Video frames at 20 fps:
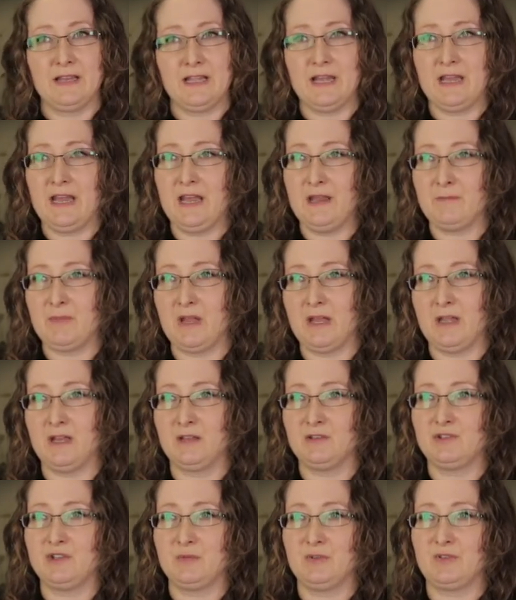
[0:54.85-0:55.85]
lady came
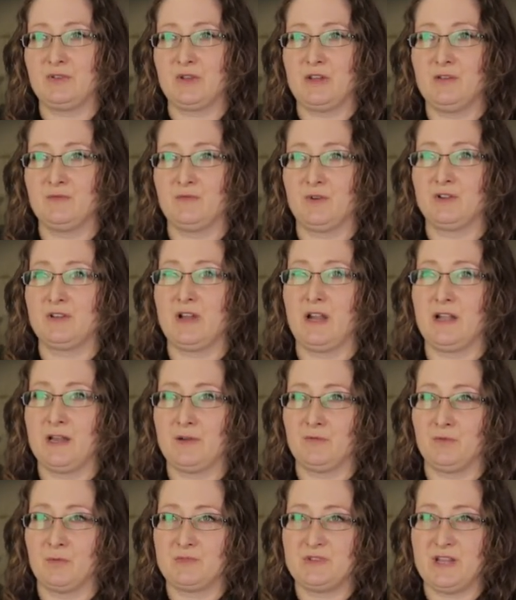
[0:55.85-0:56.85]
in and she was looking for a
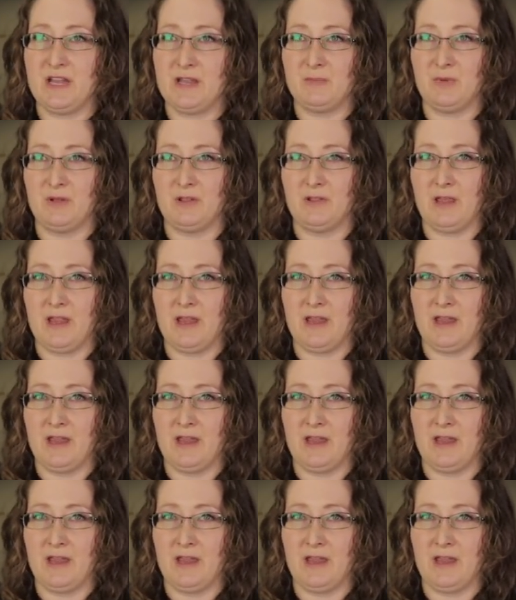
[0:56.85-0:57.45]
dining room table